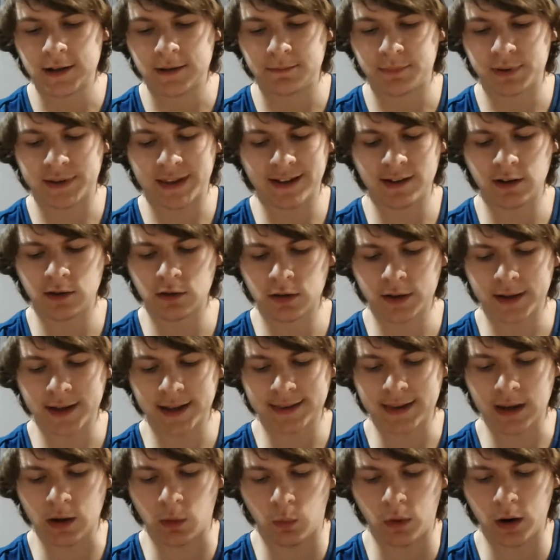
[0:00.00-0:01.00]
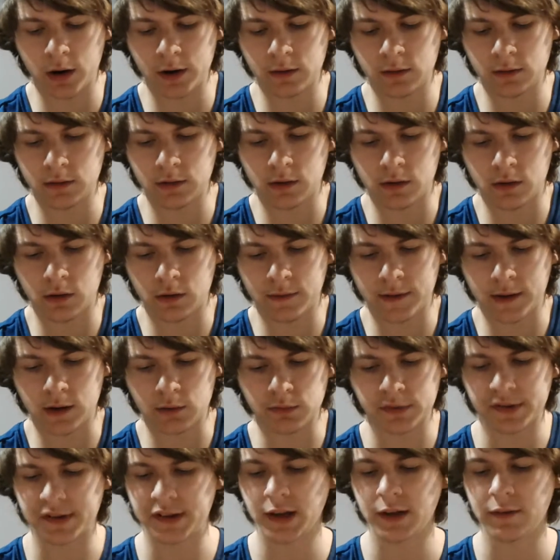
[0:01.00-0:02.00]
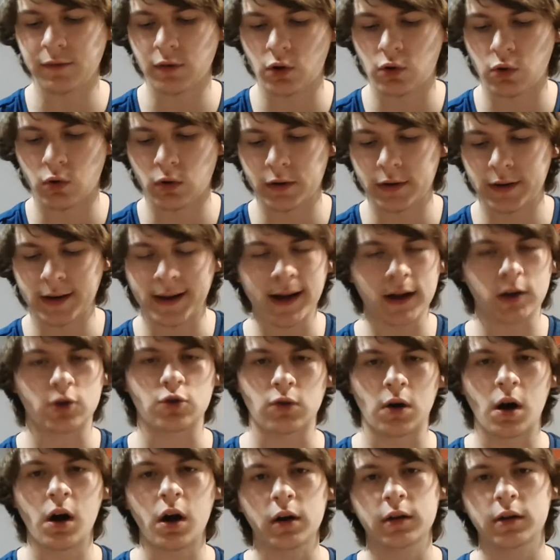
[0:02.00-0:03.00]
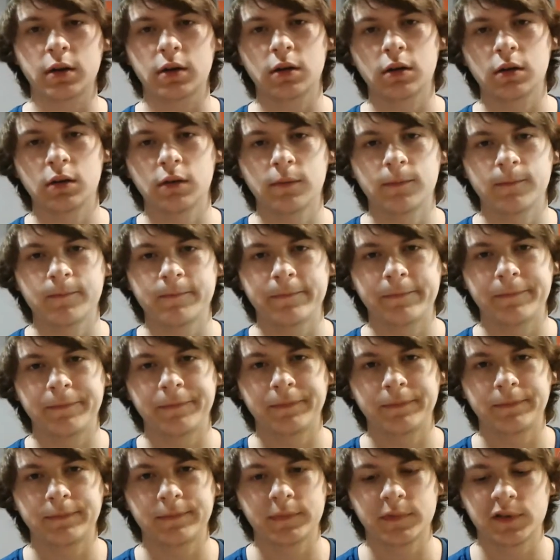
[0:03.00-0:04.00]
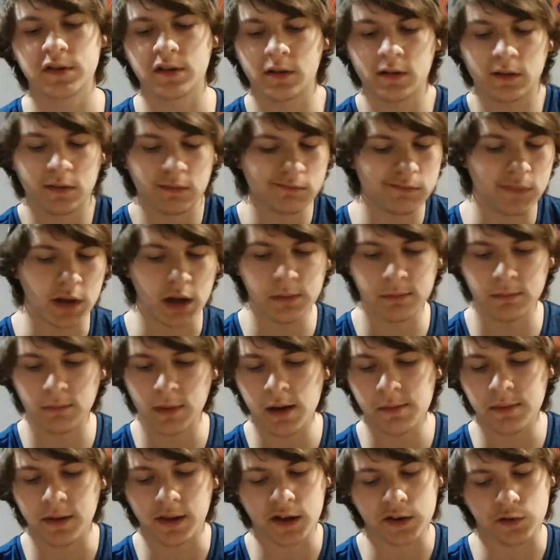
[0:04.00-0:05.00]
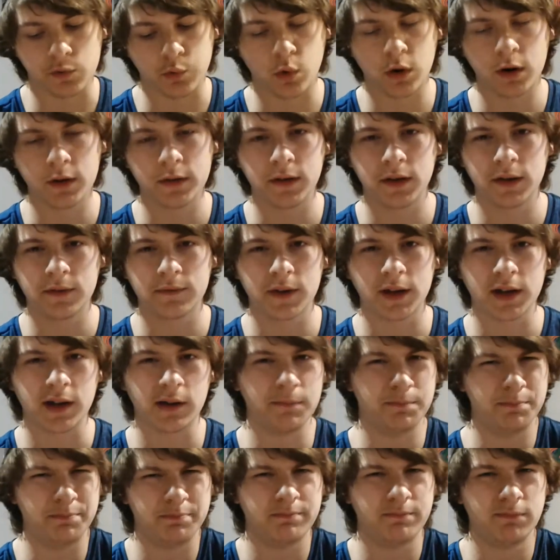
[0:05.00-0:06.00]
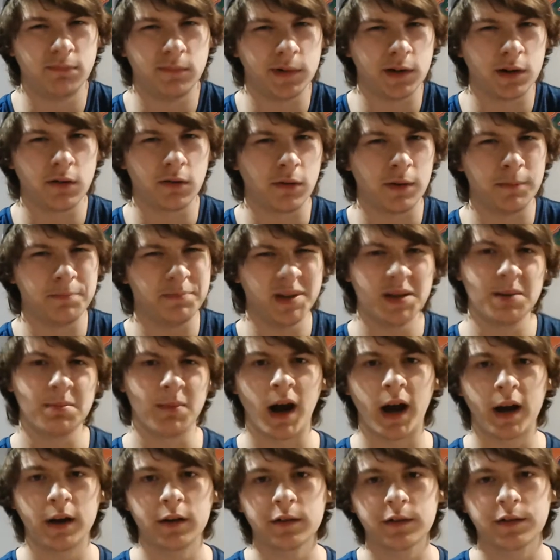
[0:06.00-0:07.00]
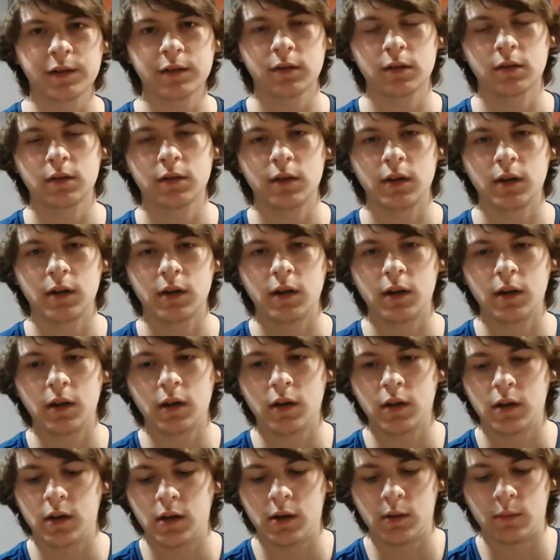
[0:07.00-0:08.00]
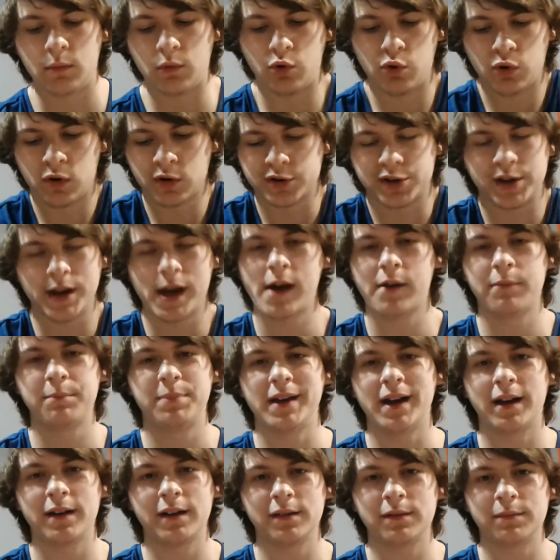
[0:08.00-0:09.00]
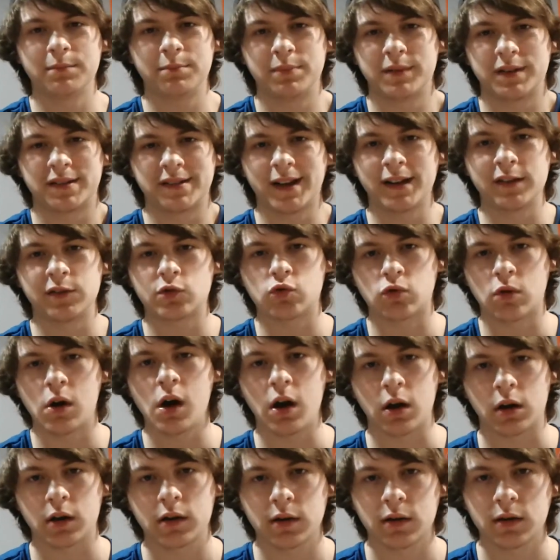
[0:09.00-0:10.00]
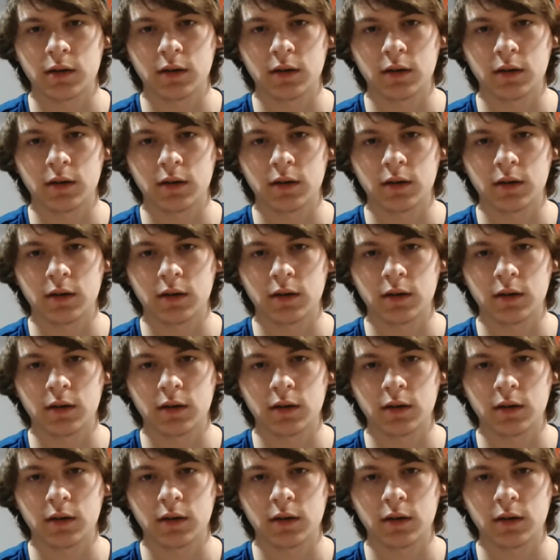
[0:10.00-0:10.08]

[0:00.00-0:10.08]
But then you look at that that receiving core, and you got Gronk. So maybe that's worthy of like a B minus. Who else you have besides Gronk?